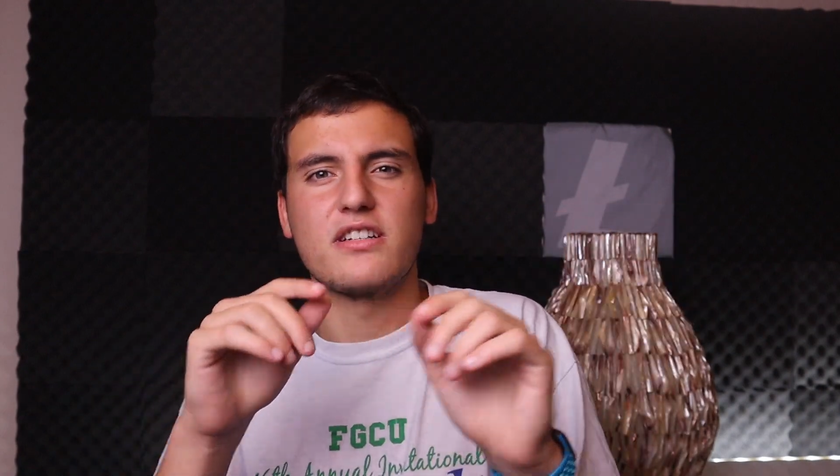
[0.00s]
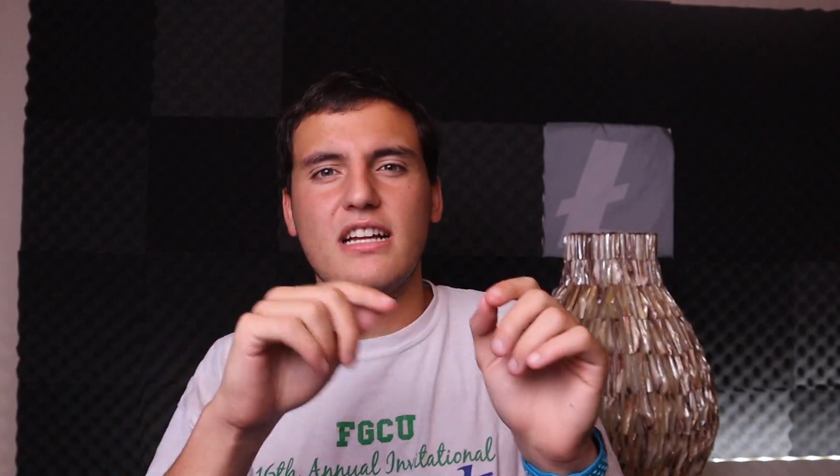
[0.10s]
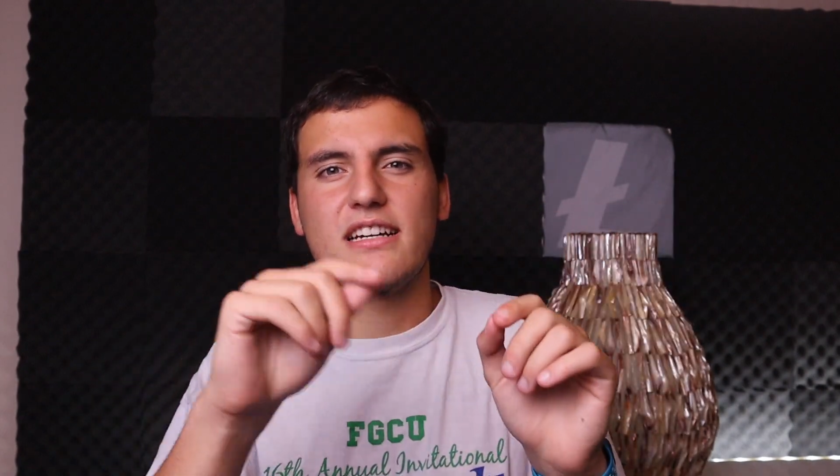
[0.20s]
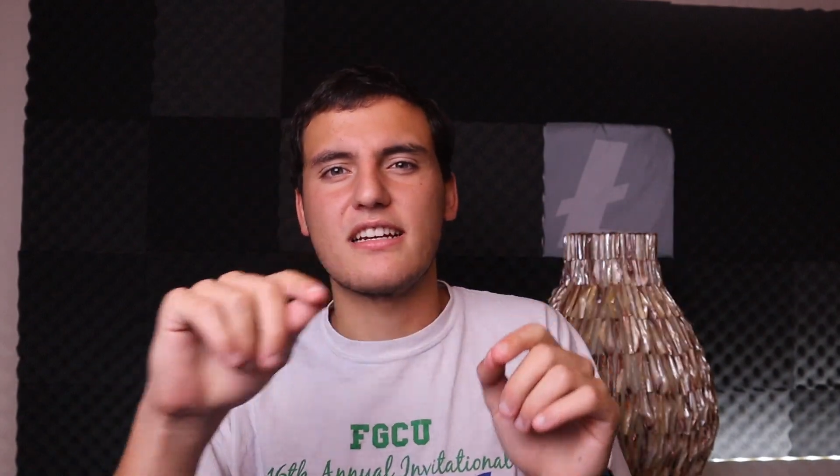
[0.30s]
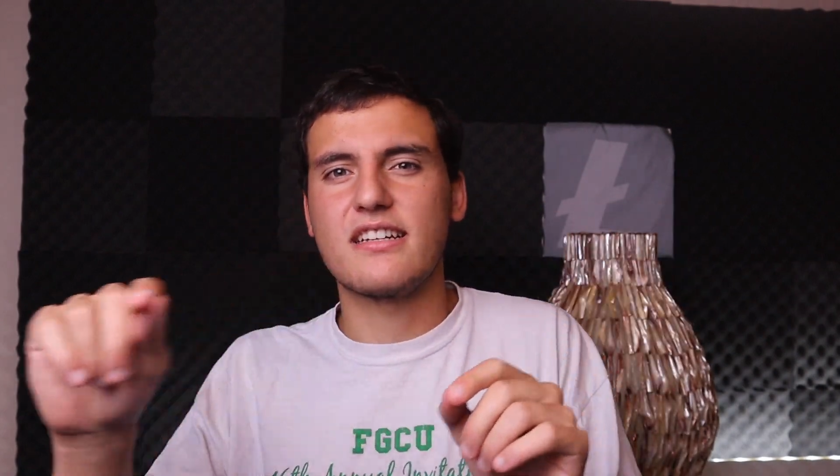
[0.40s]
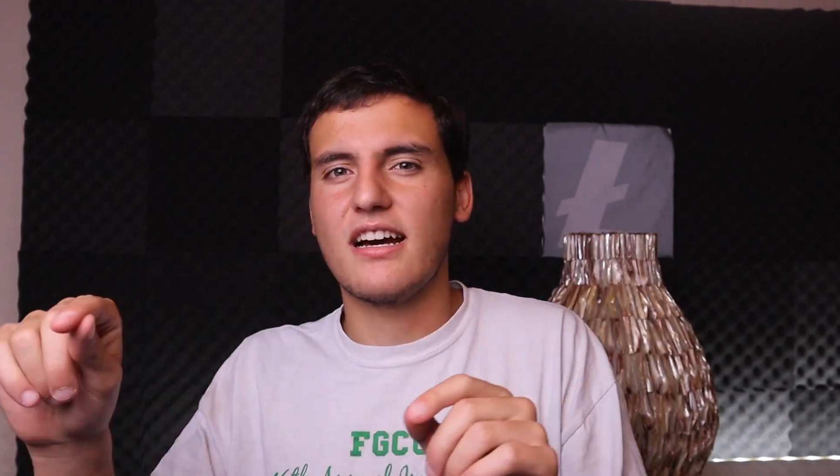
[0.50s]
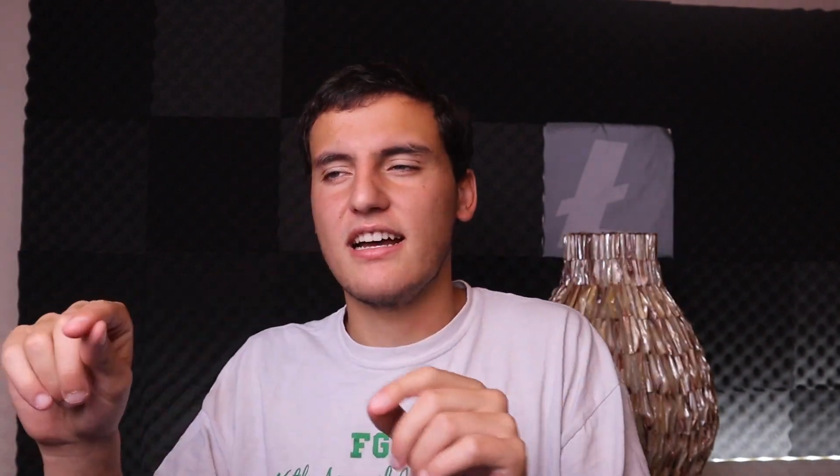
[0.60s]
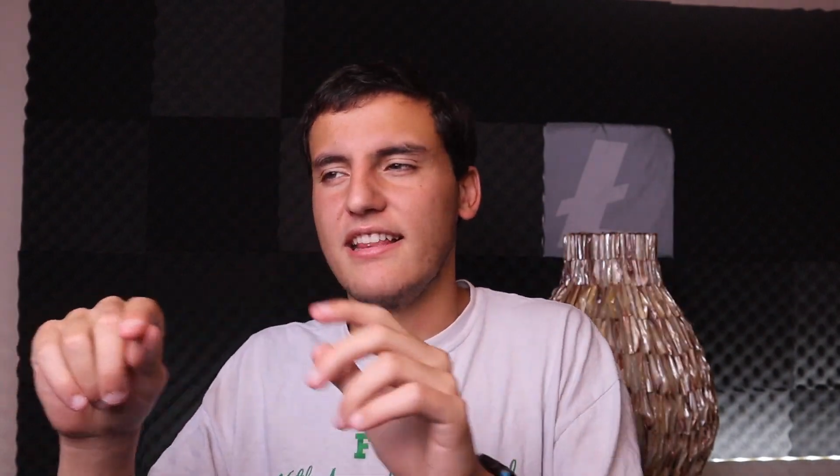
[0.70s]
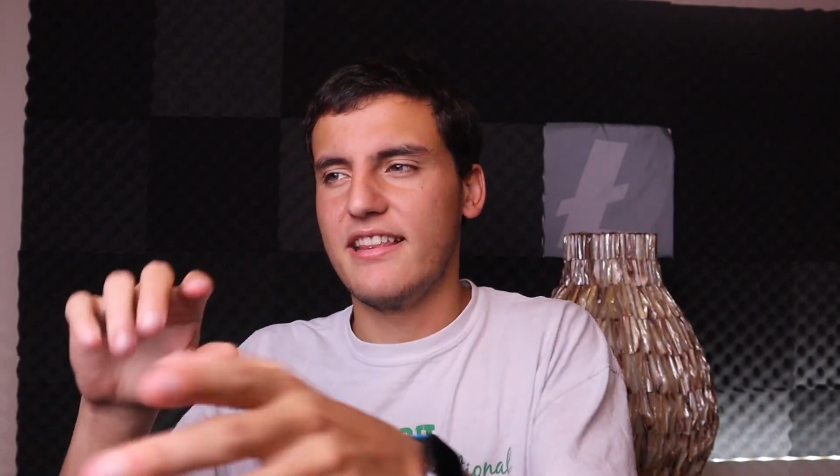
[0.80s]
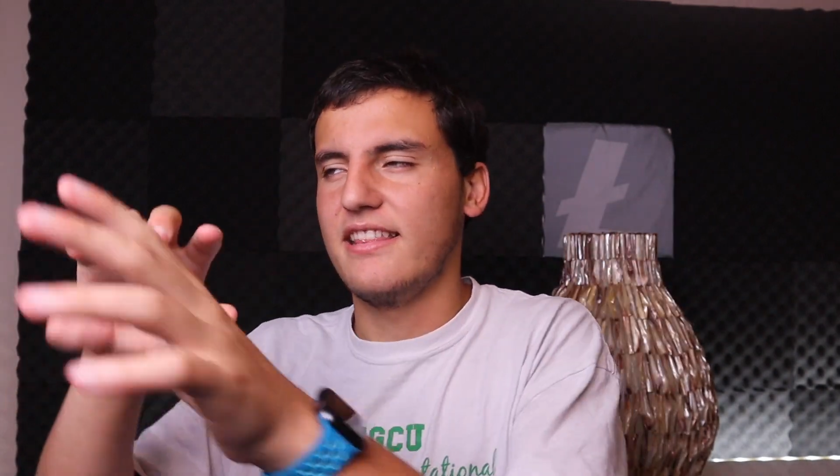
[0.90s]

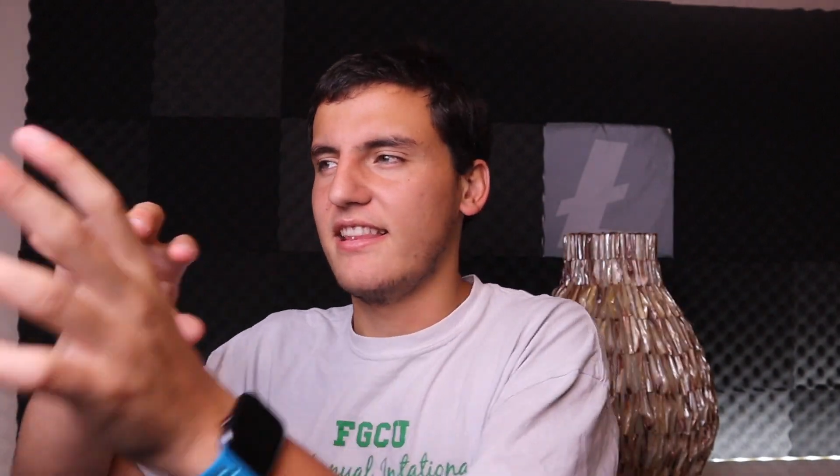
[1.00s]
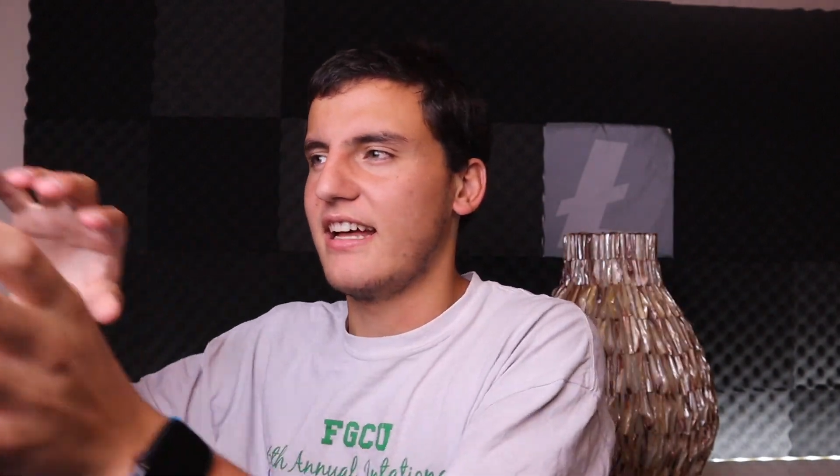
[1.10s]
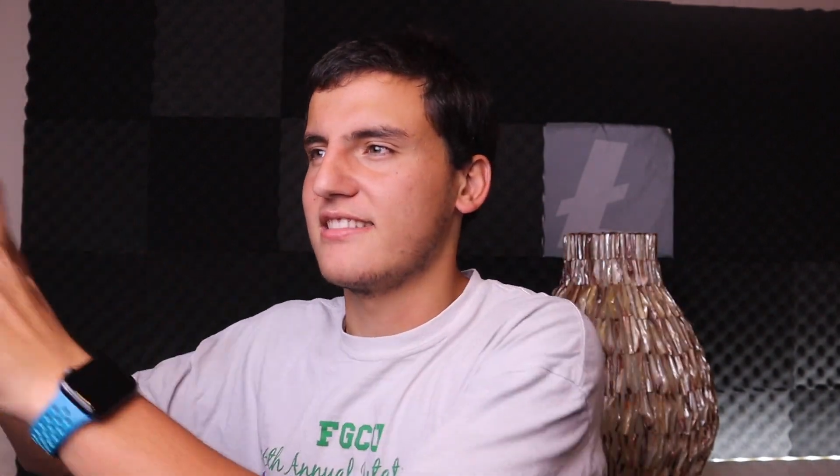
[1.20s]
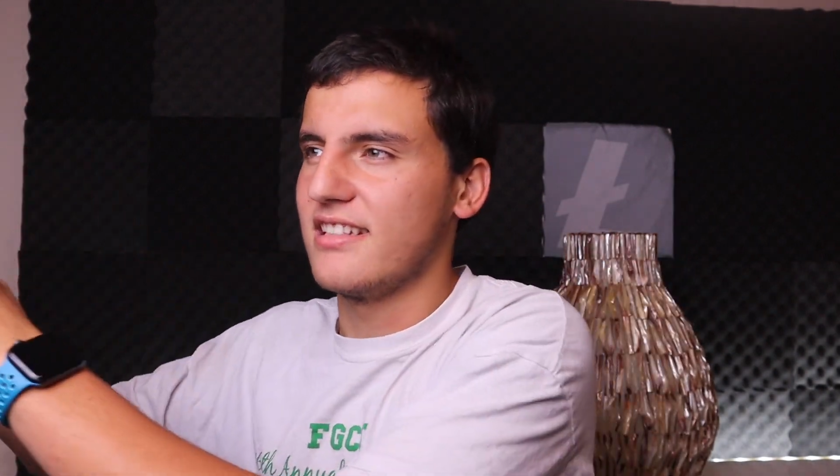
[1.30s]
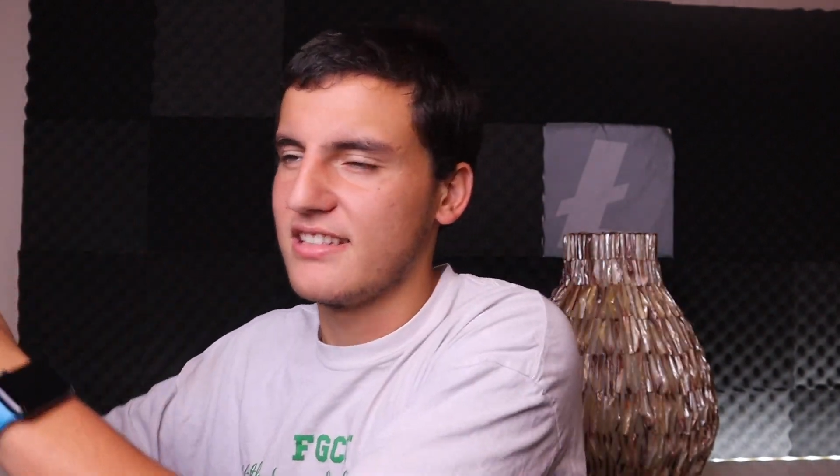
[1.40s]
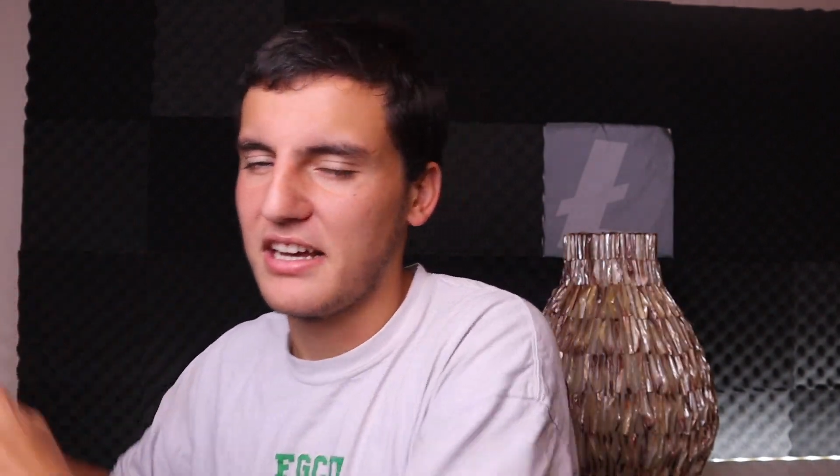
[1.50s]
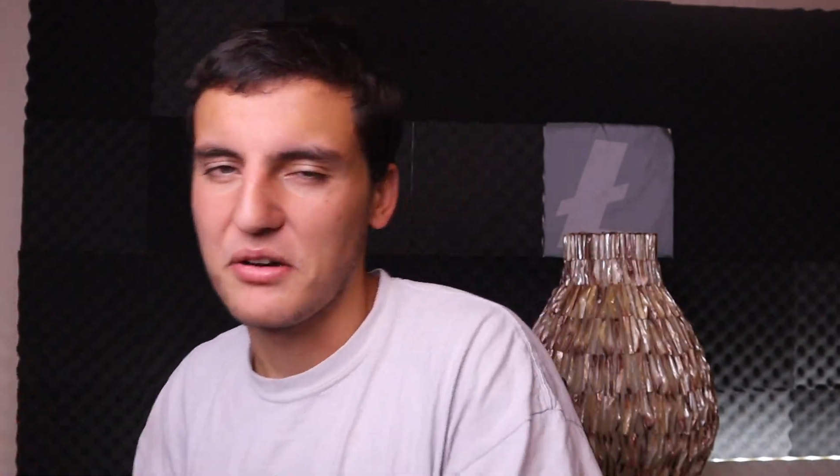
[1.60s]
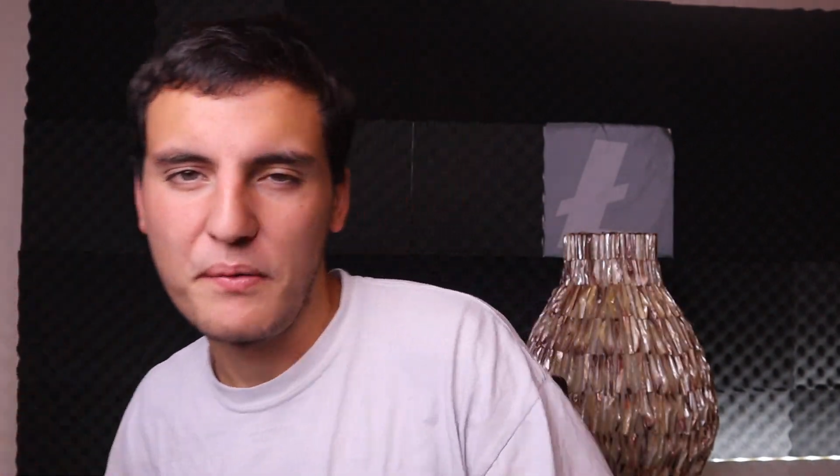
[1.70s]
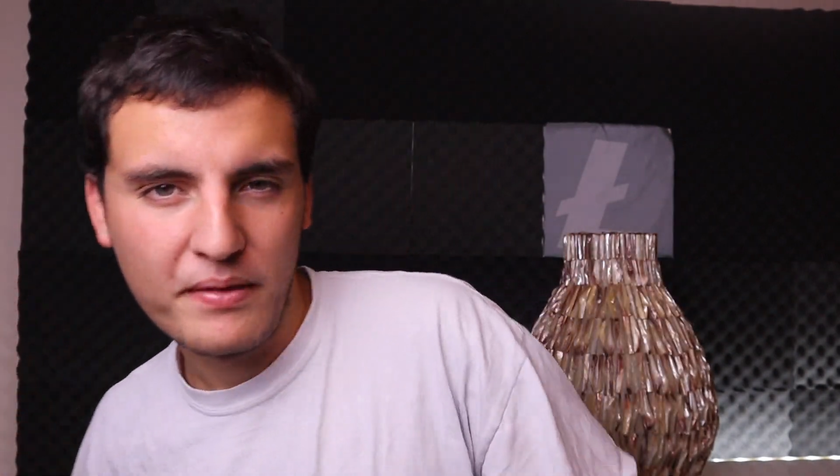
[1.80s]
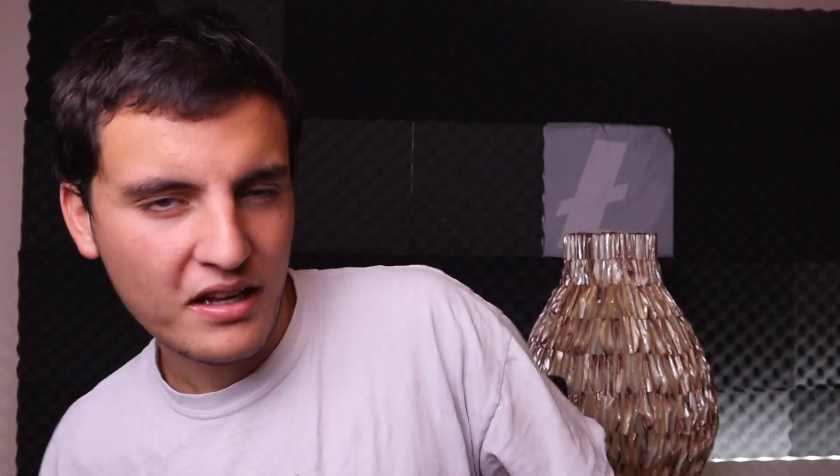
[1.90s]
and that's the
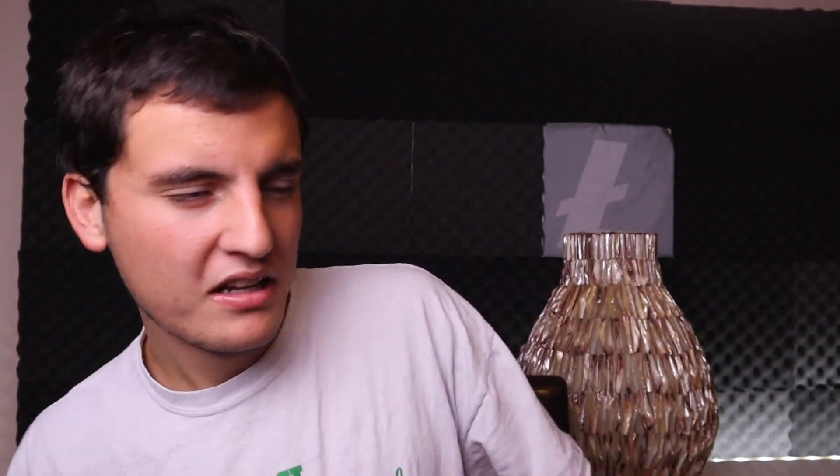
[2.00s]
title.